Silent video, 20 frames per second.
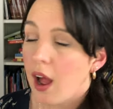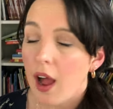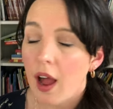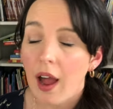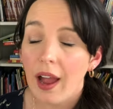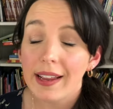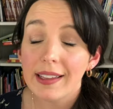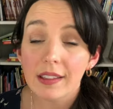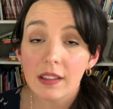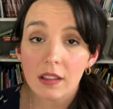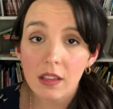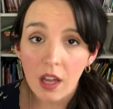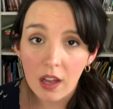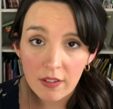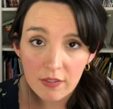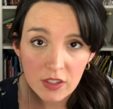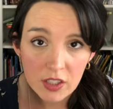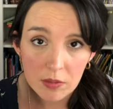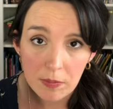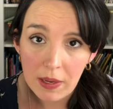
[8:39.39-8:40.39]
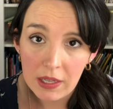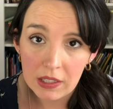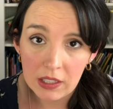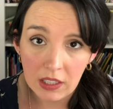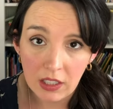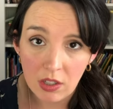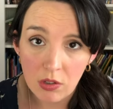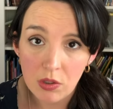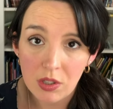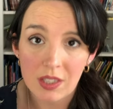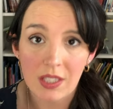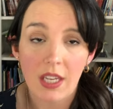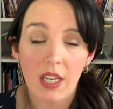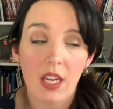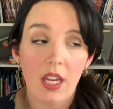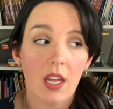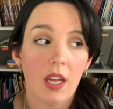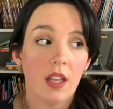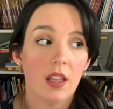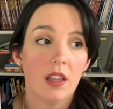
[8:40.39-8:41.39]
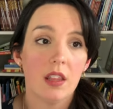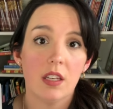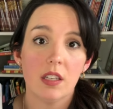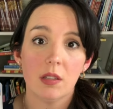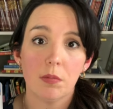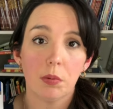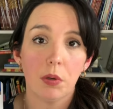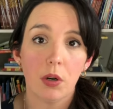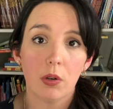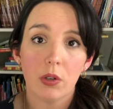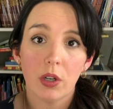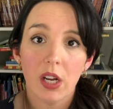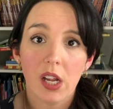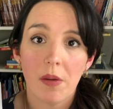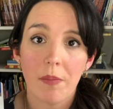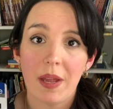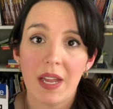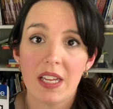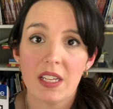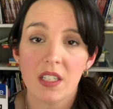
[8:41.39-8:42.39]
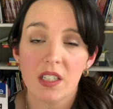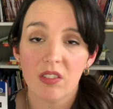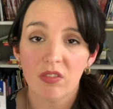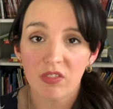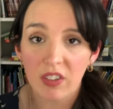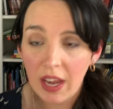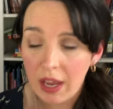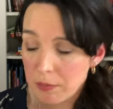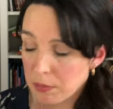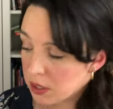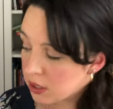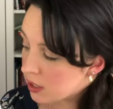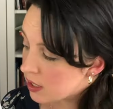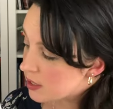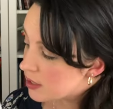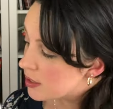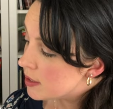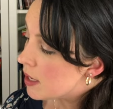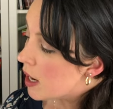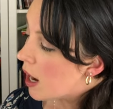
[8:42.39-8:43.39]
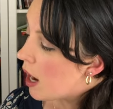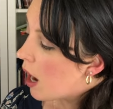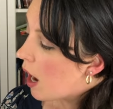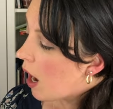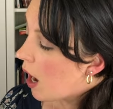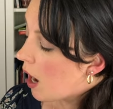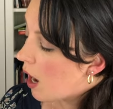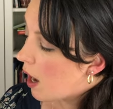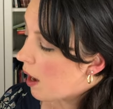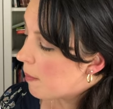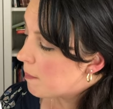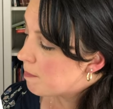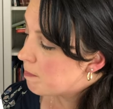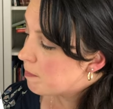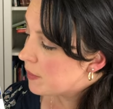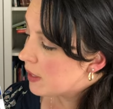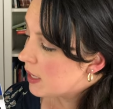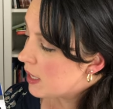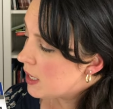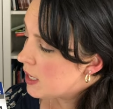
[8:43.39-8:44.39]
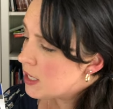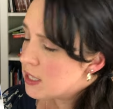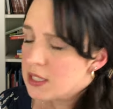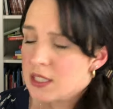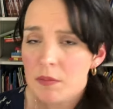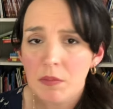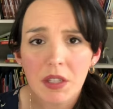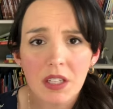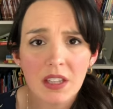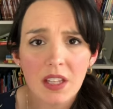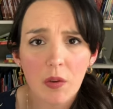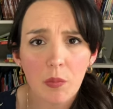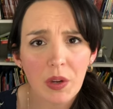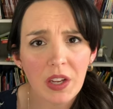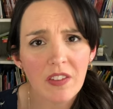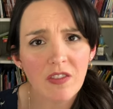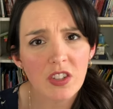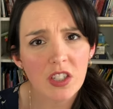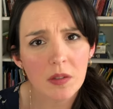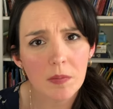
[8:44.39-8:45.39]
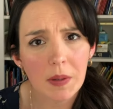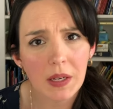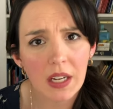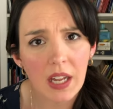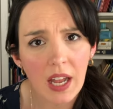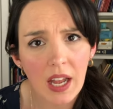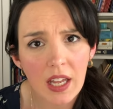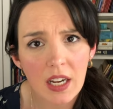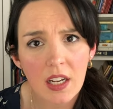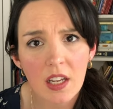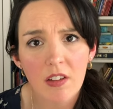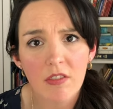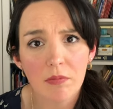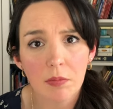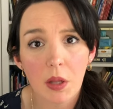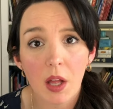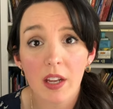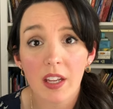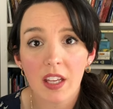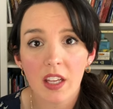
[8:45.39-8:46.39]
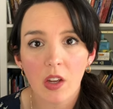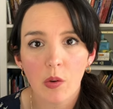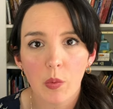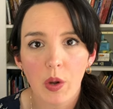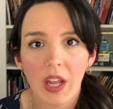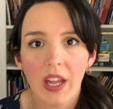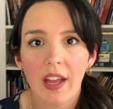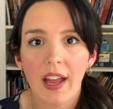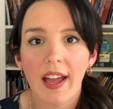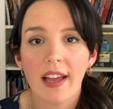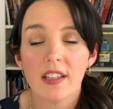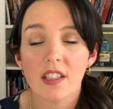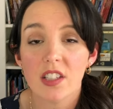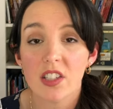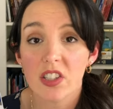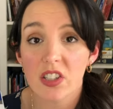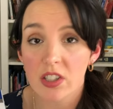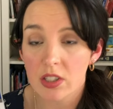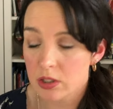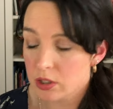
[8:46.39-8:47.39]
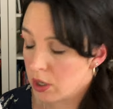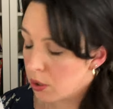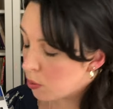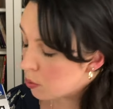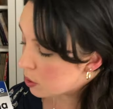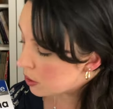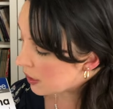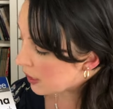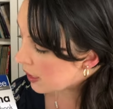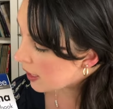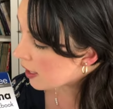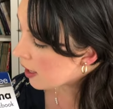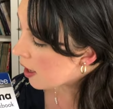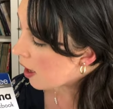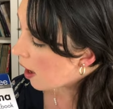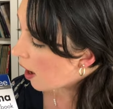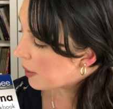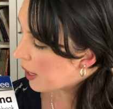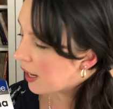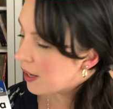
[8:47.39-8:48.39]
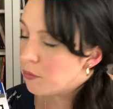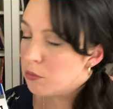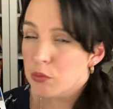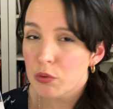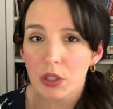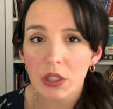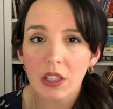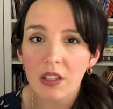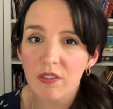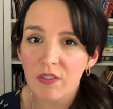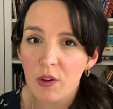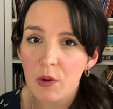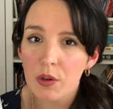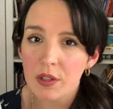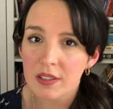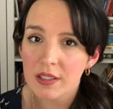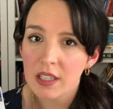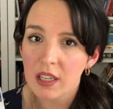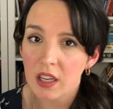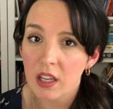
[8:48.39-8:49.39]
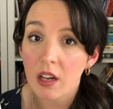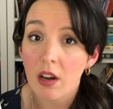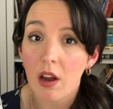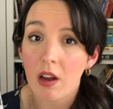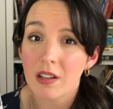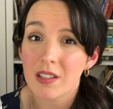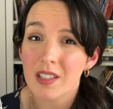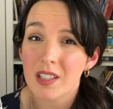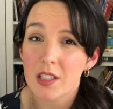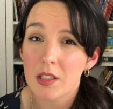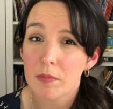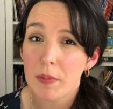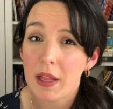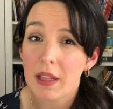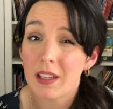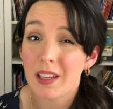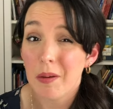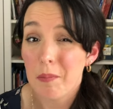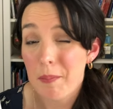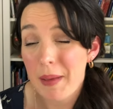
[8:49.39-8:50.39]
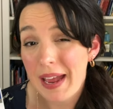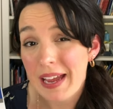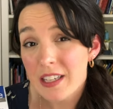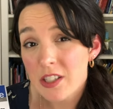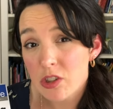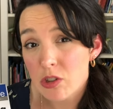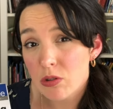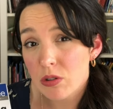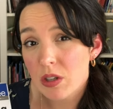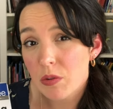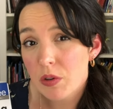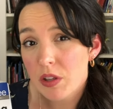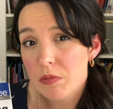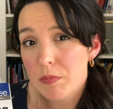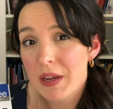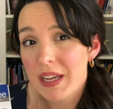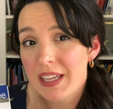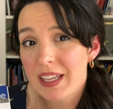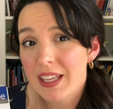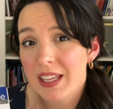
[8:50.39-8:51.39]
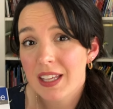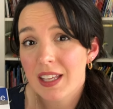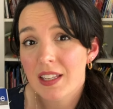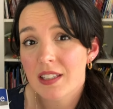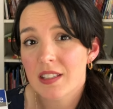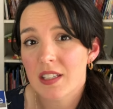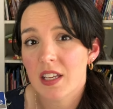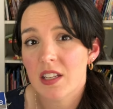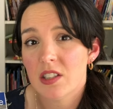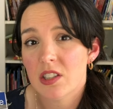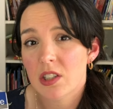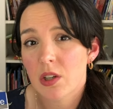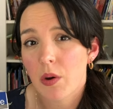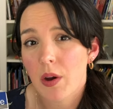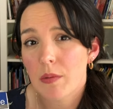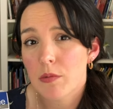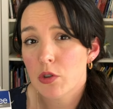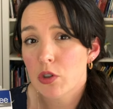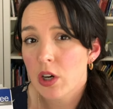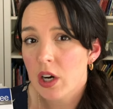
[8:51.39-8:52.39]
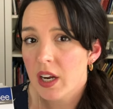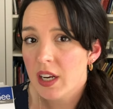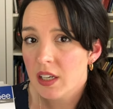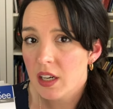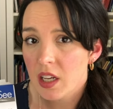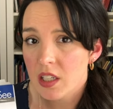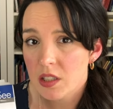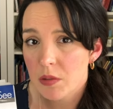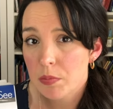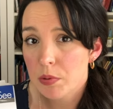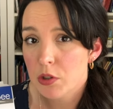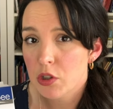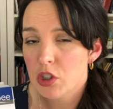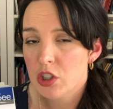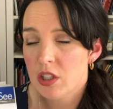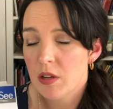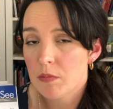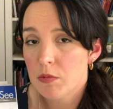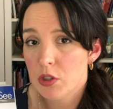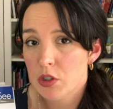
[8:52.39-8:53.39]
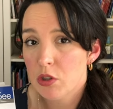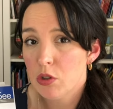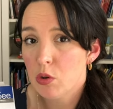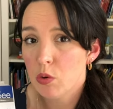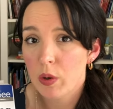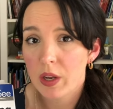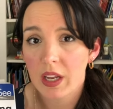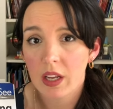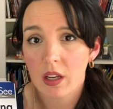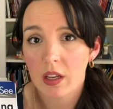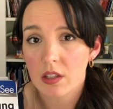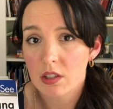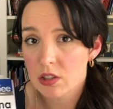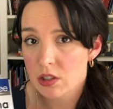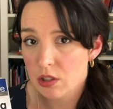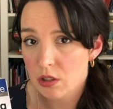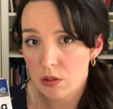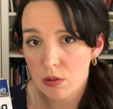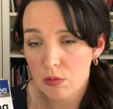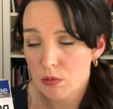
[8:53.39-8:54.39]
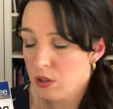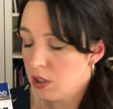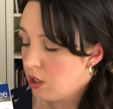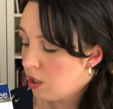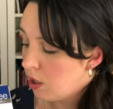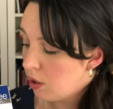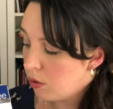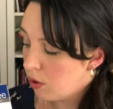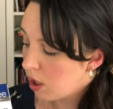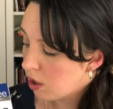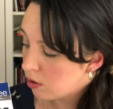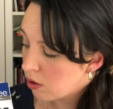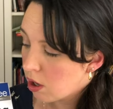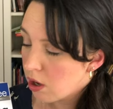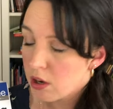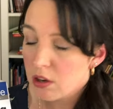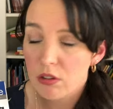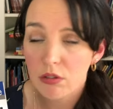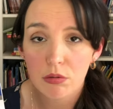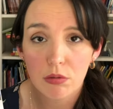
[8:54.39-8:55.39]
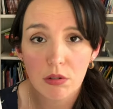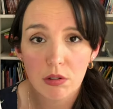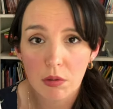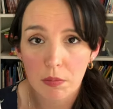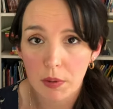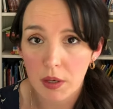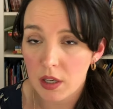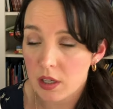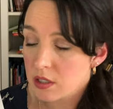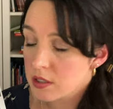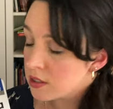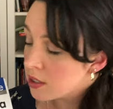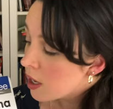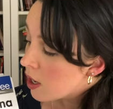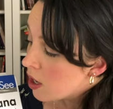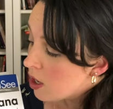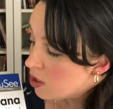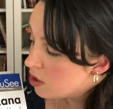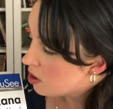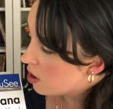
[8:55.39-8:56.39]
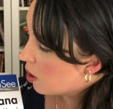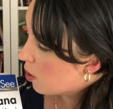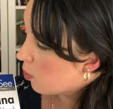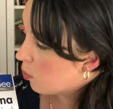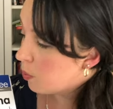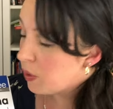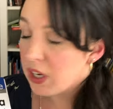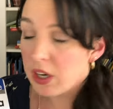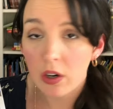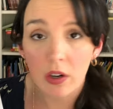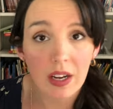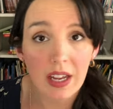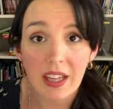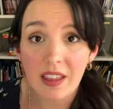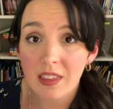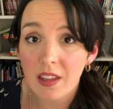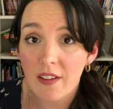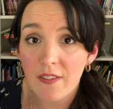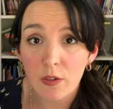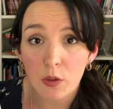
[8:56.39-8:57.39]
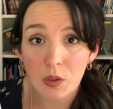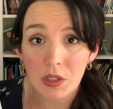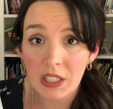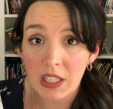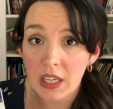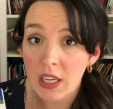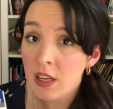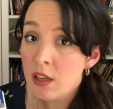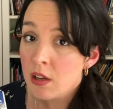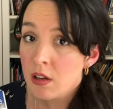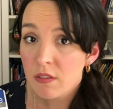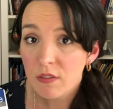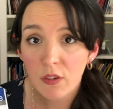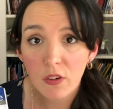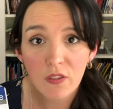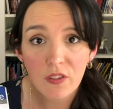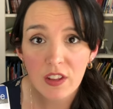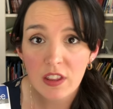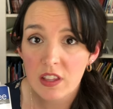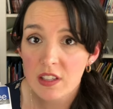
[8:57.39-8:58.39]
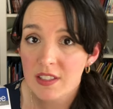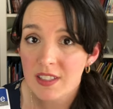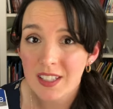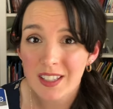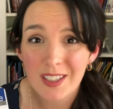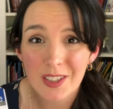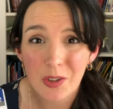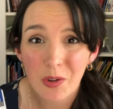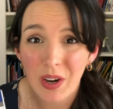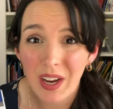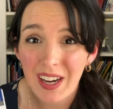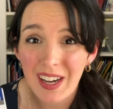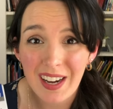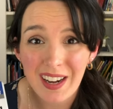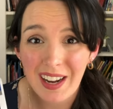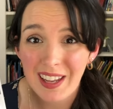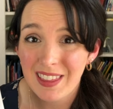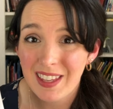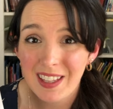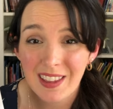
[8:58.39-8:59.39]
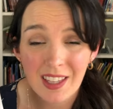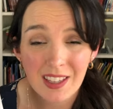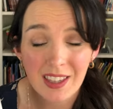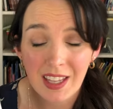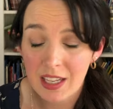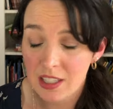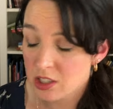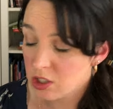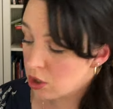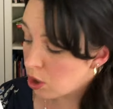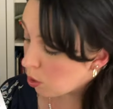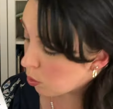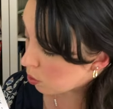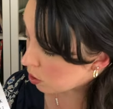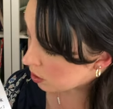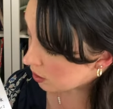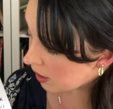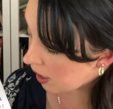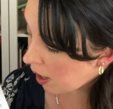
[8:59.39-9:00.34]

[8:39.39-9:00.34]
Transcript: I love Spelling You see, This program is fabulous. Um, it is something that we have just been kind of plugging away at slowly. I'm really focusing in on spelling mastery with my kids, and so I'm trying not to push them too quick to, you know, along through the books. So we are in level D for fifth and sixth grade, and I think that that's totally